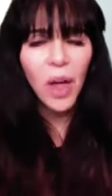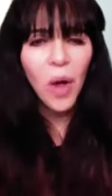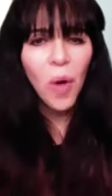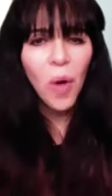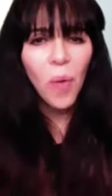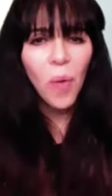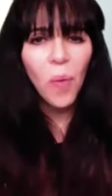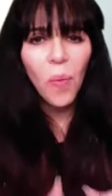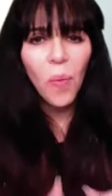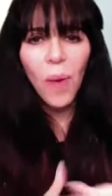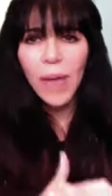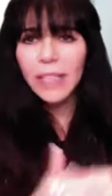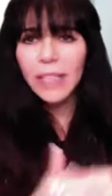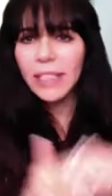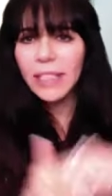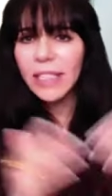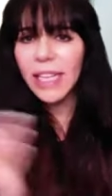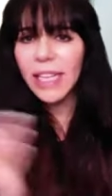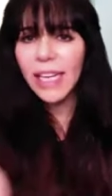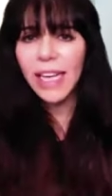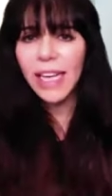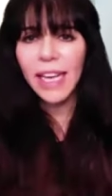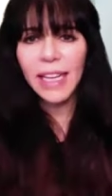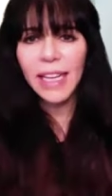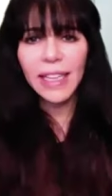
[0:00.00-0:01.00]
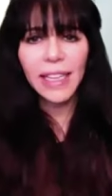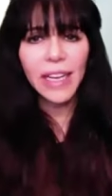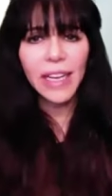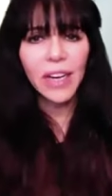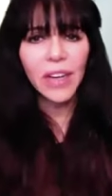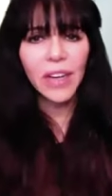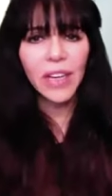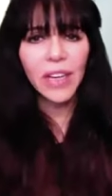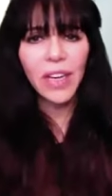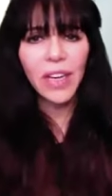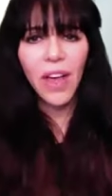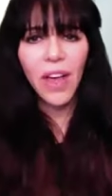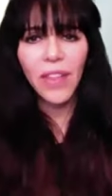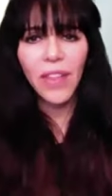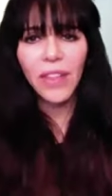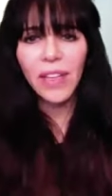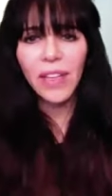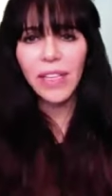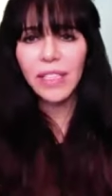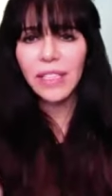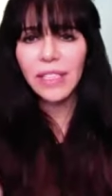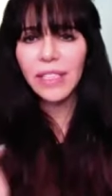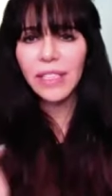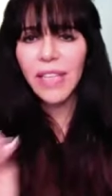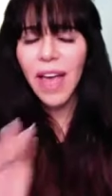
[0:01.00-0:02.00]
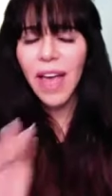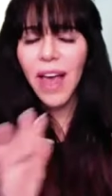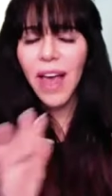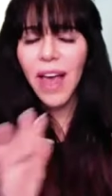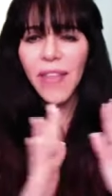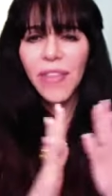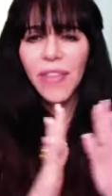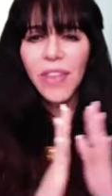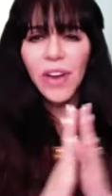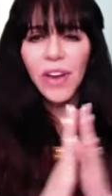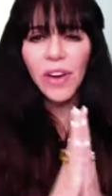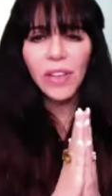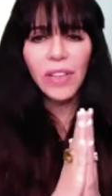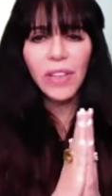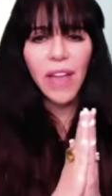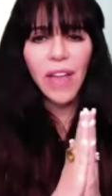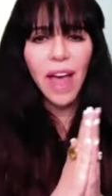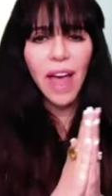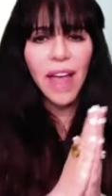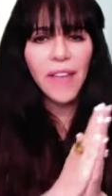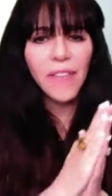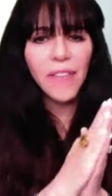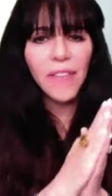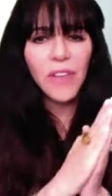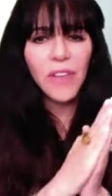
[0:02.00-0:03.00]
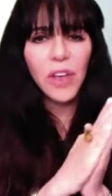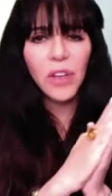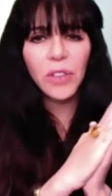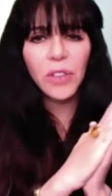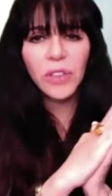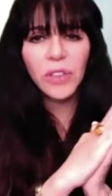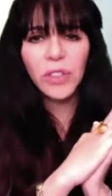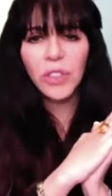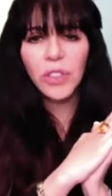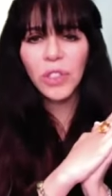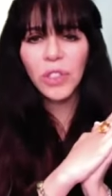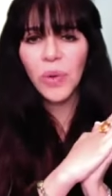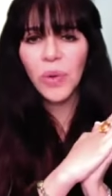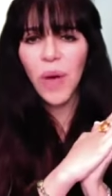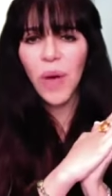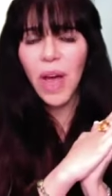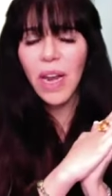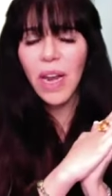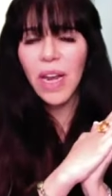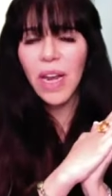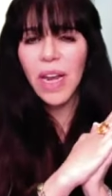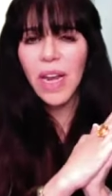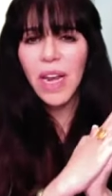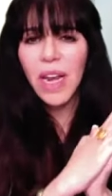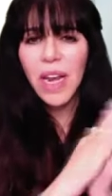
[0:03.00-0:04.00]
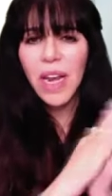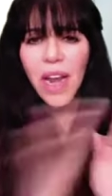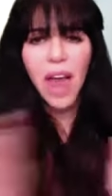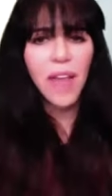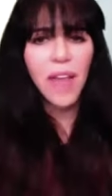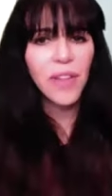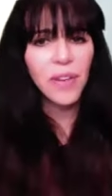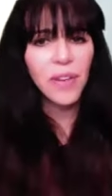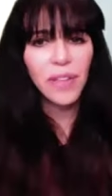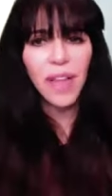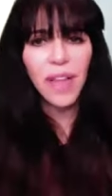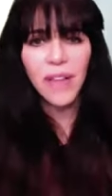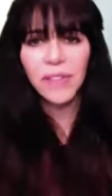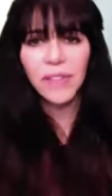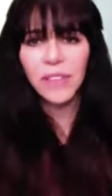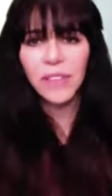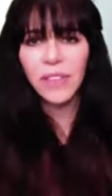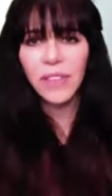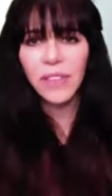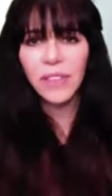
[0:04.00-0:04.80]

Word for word: Once they get clarity on this, their life goes to another level.